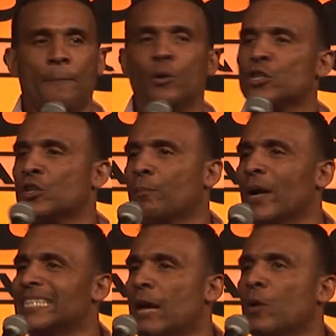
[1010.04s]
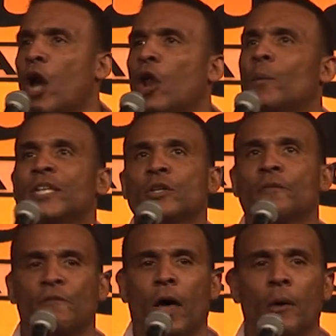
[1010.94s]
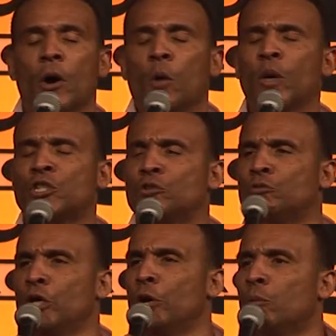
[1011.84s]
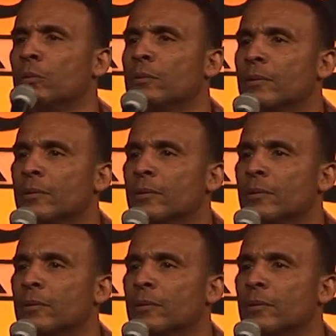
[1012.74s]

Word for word: and I pushed the brakes, they went all the way to the floor. What you do?